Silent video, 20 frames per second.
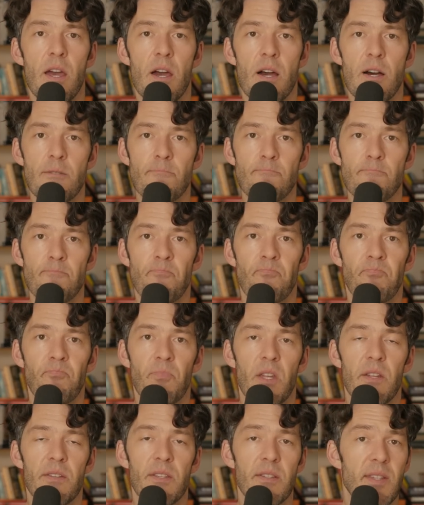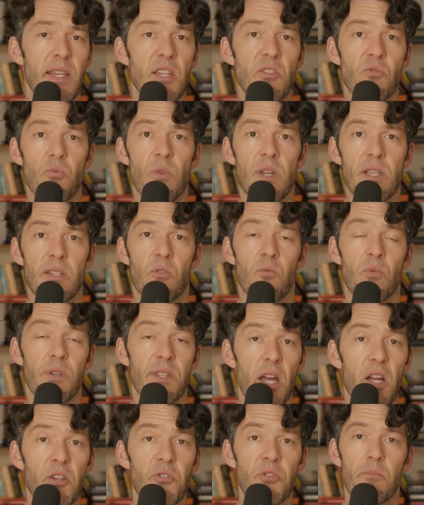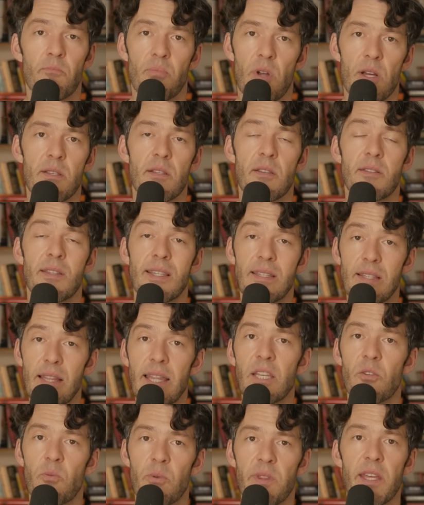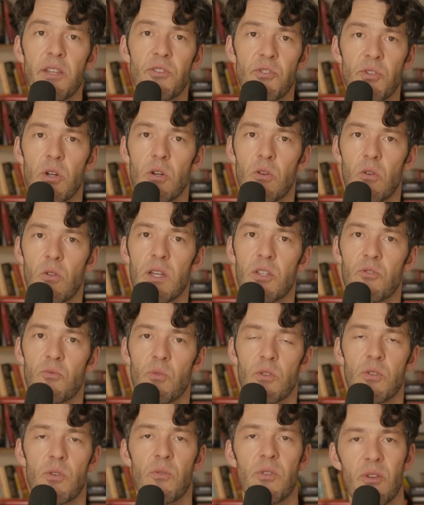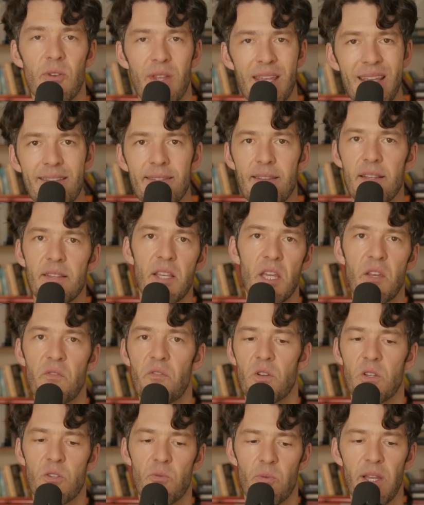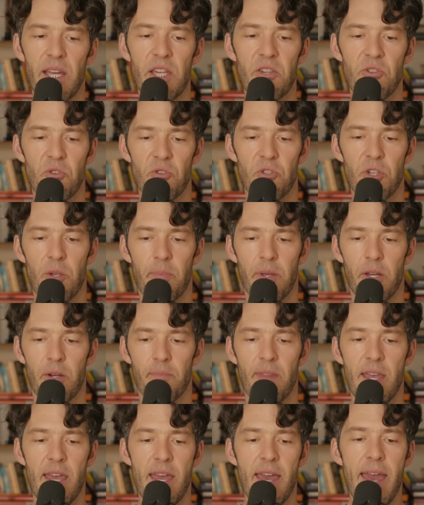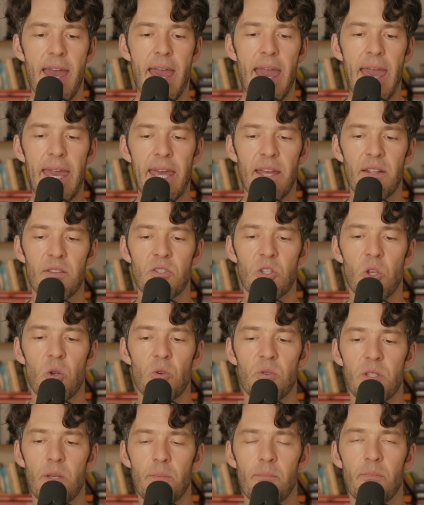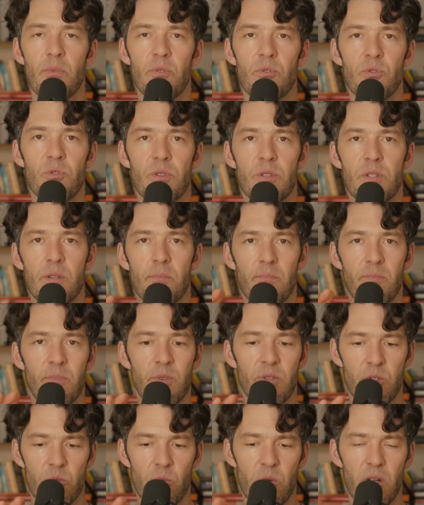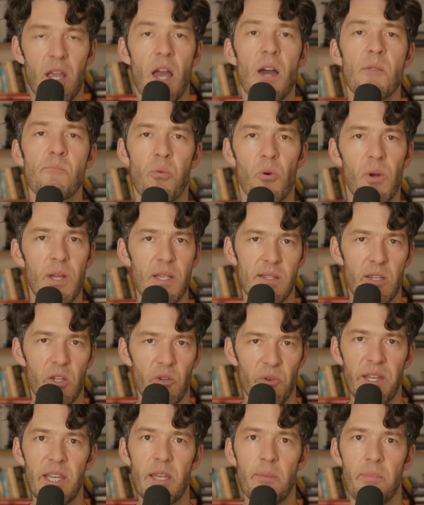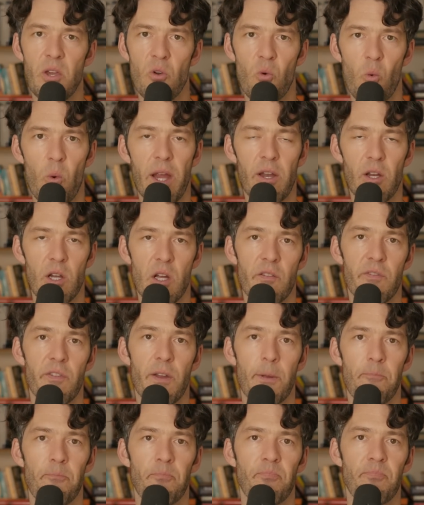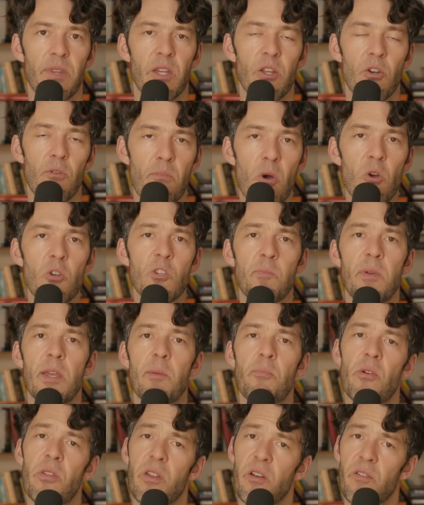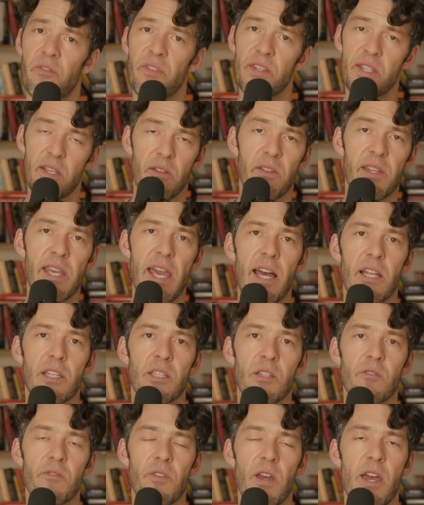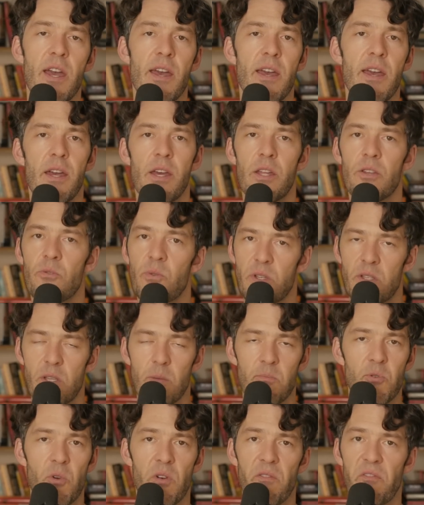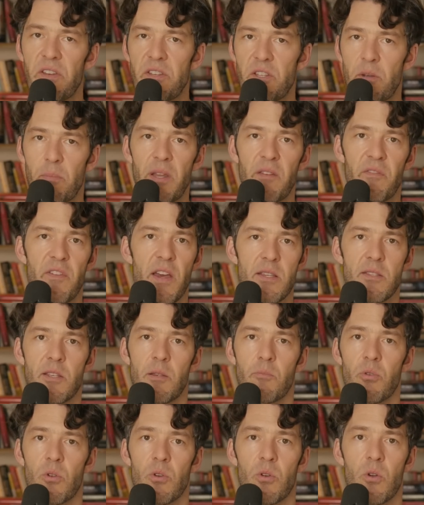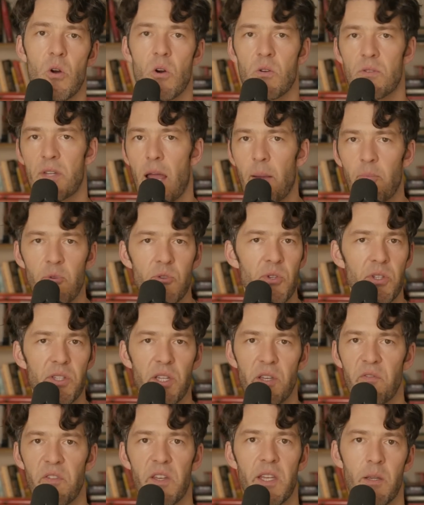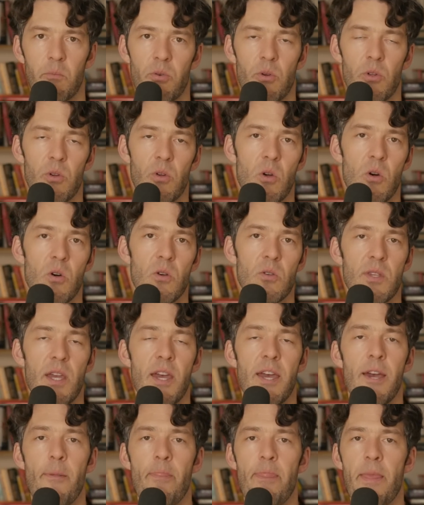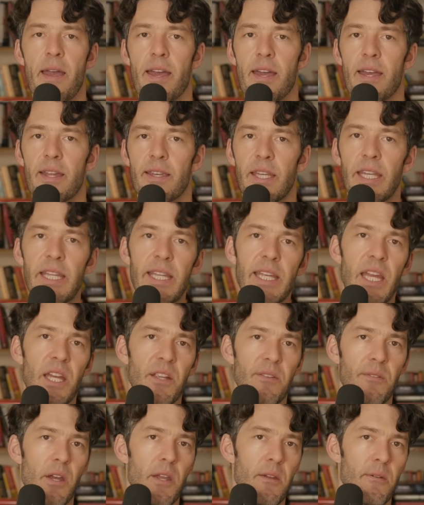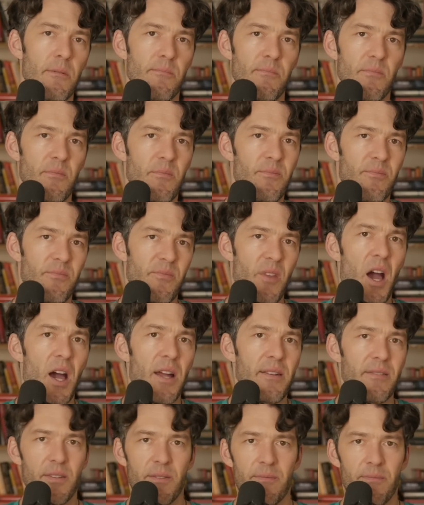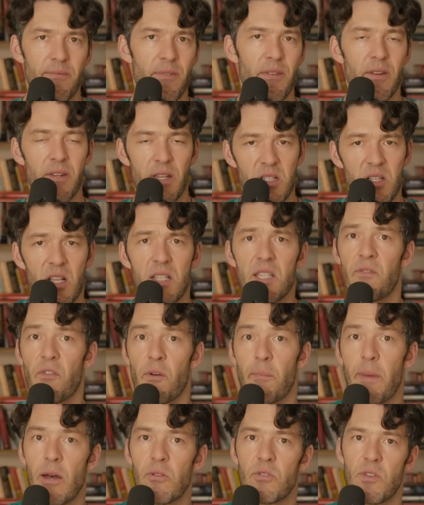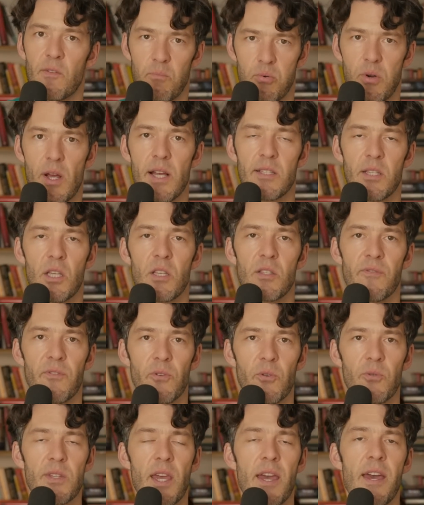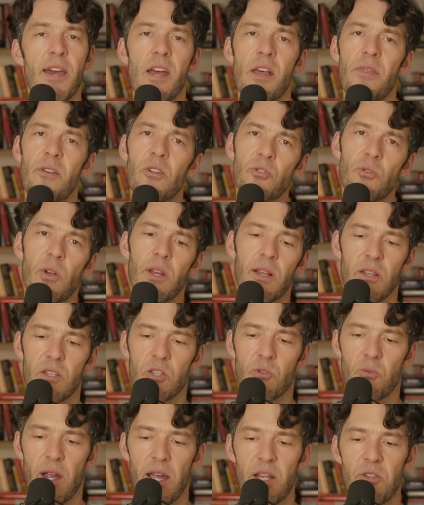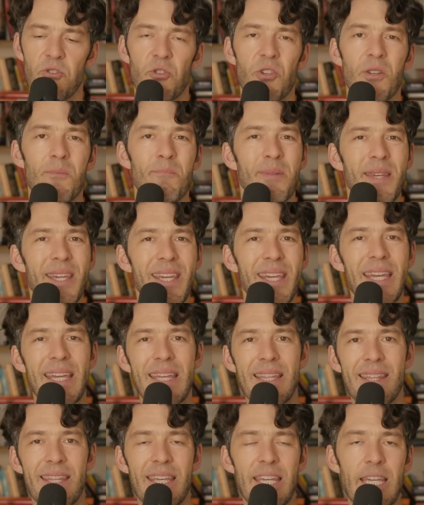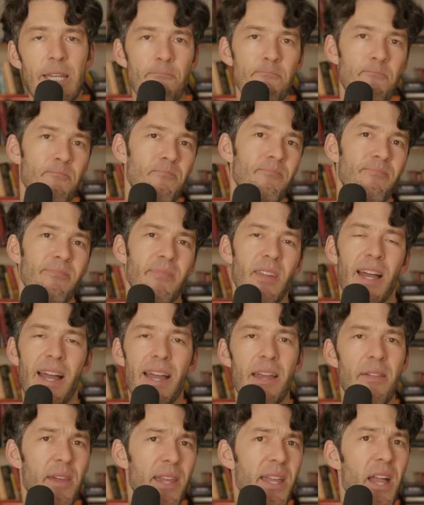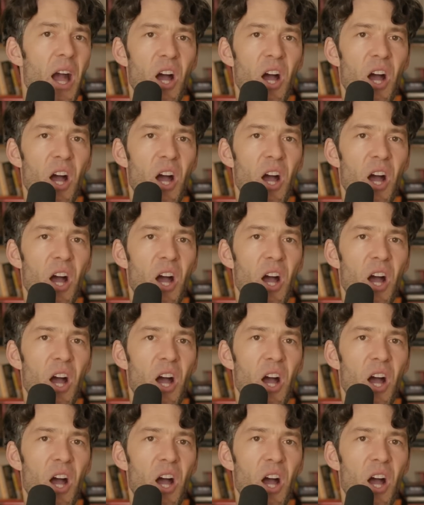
Um, disease risk reduction processes linked with HDL cholesterol. So there is this inverse relationship here. And so some some sort of cut points that you need to be aware of. You know, most people that are physically active doing some sort of intermittent fasting protocol, time restricted feeding protocols, and eating a, a not excessive amounts of processed foods, their triglycerides should be in the I think